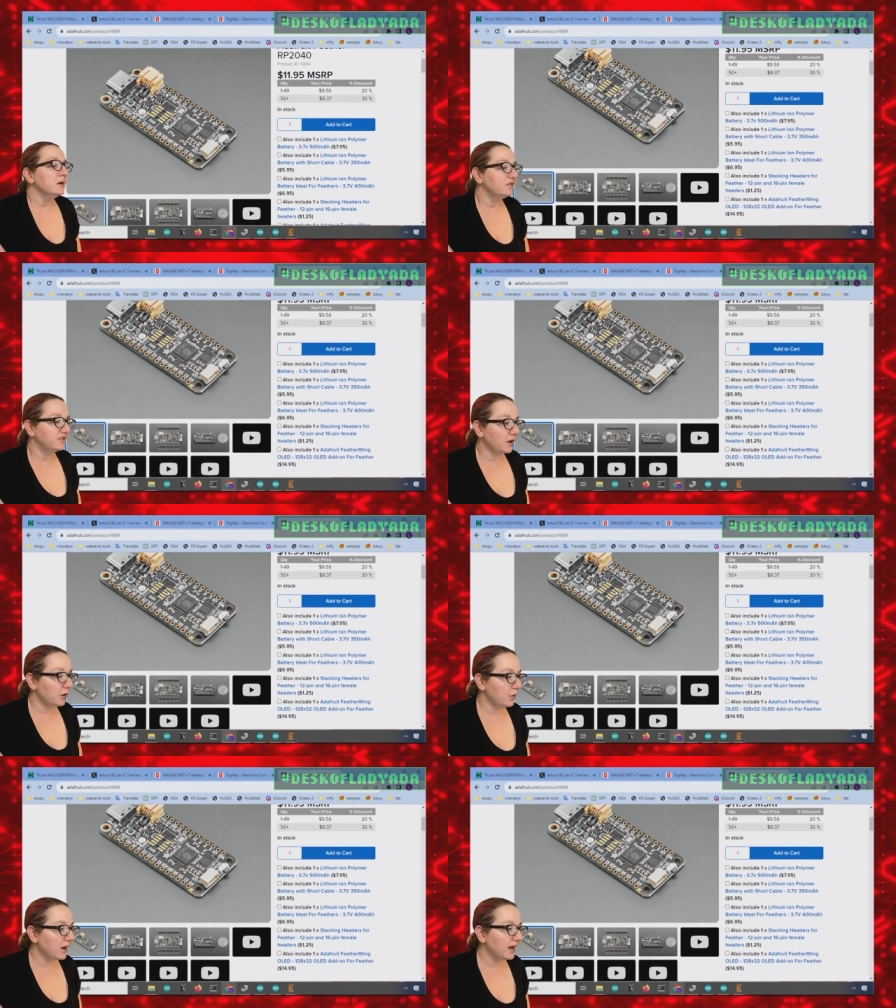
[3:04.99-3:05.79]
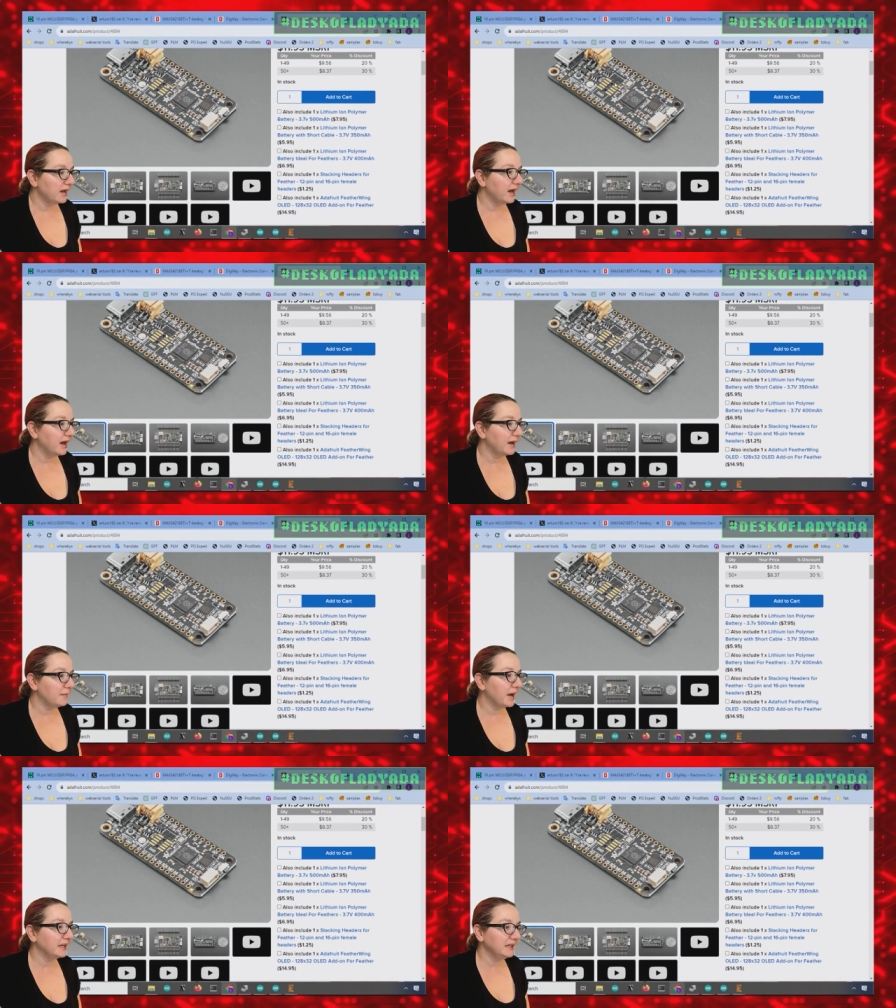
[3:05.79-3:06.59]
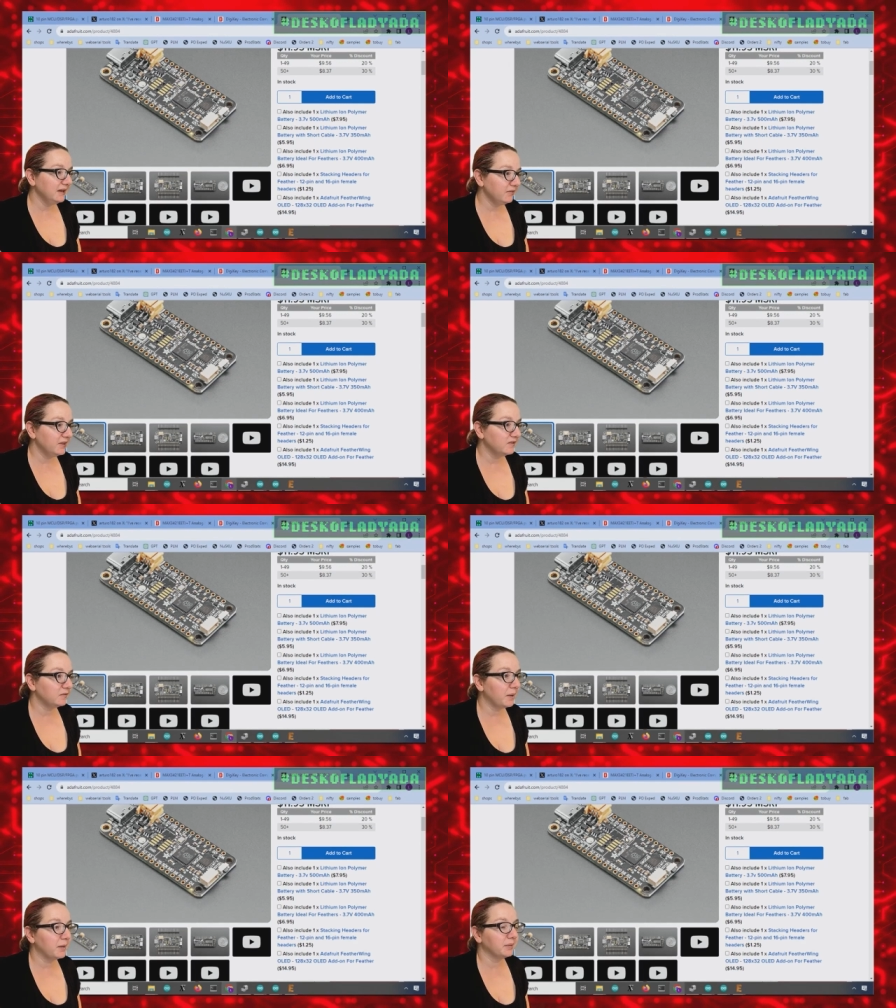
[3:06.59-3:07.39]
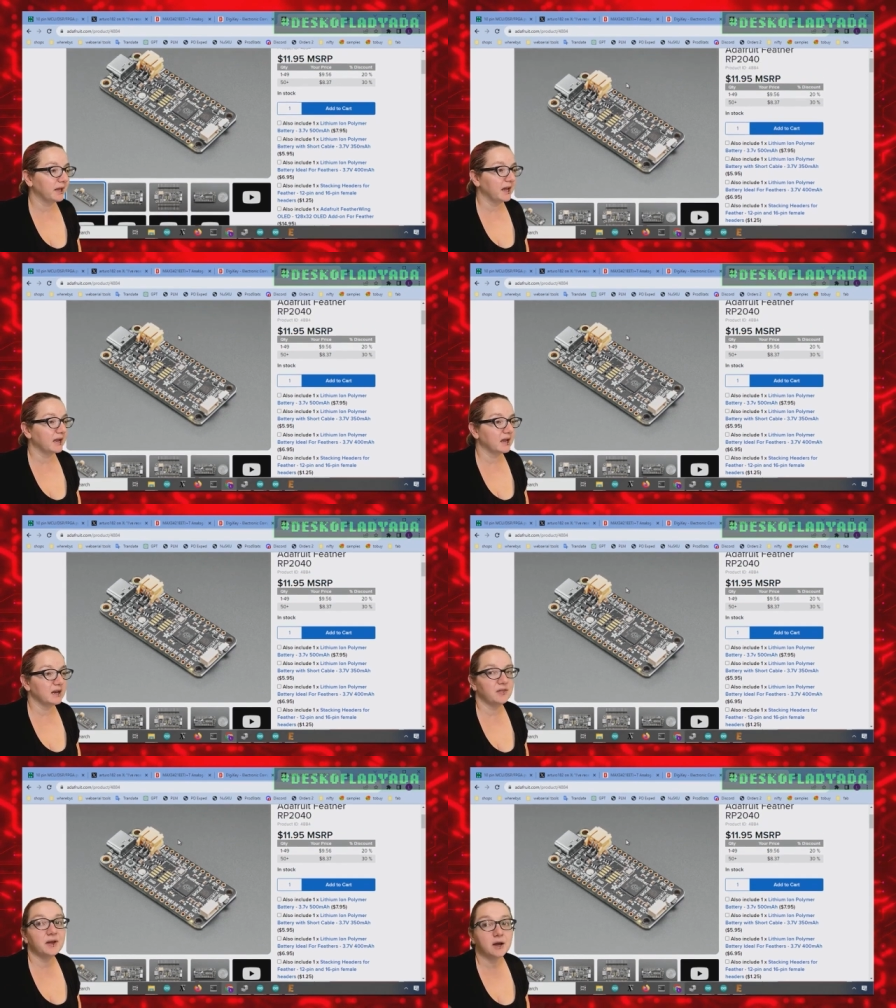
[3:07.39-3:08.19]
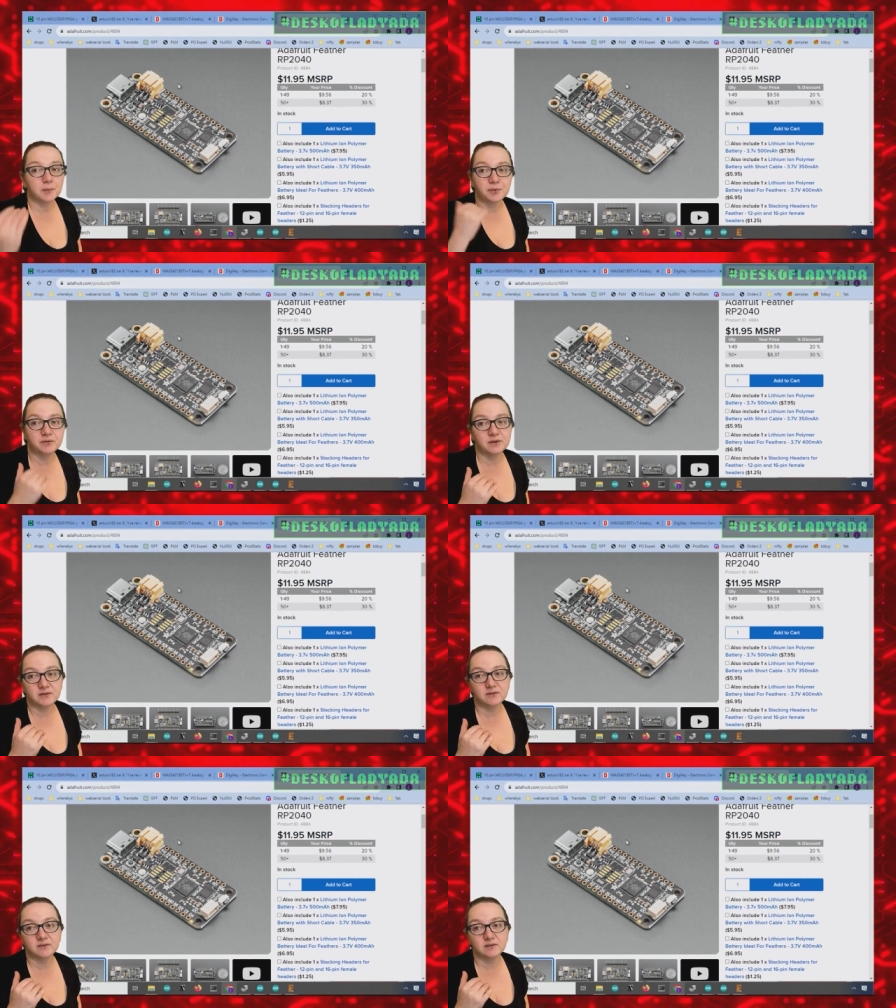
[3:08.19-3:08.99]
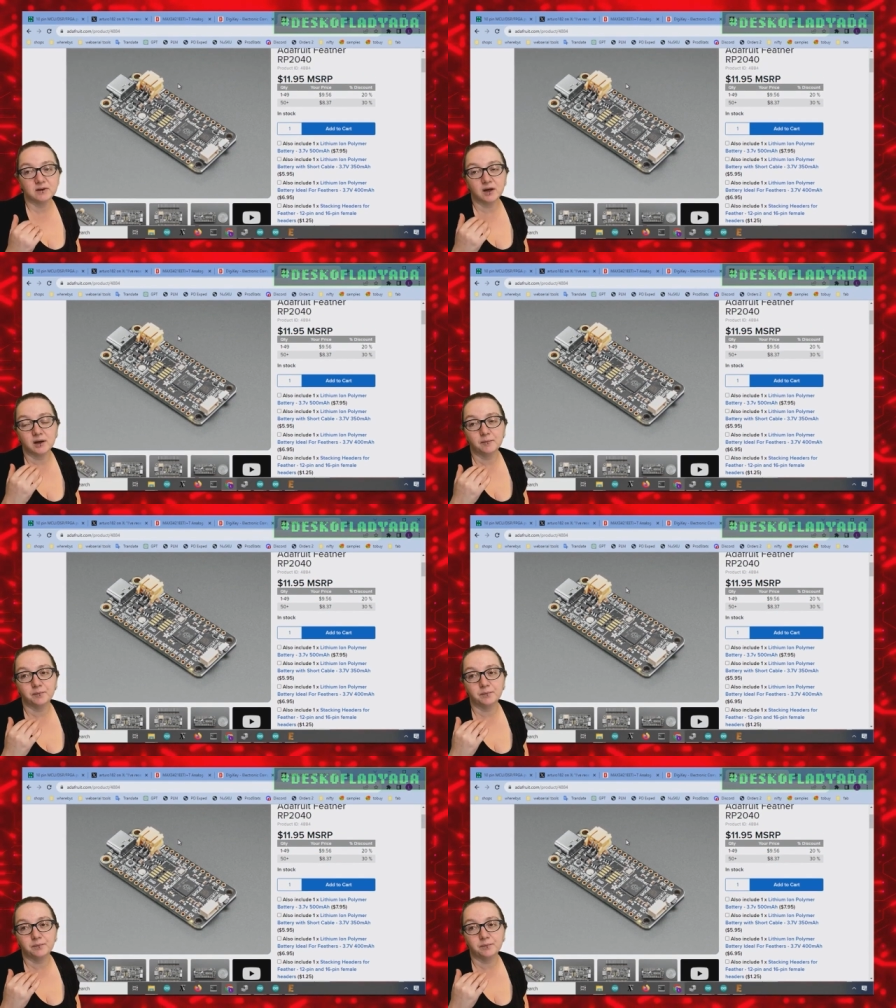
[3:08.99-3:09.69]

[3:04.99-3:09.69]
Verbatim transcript: So um, I leave this spot blank, and I think on a previous uh,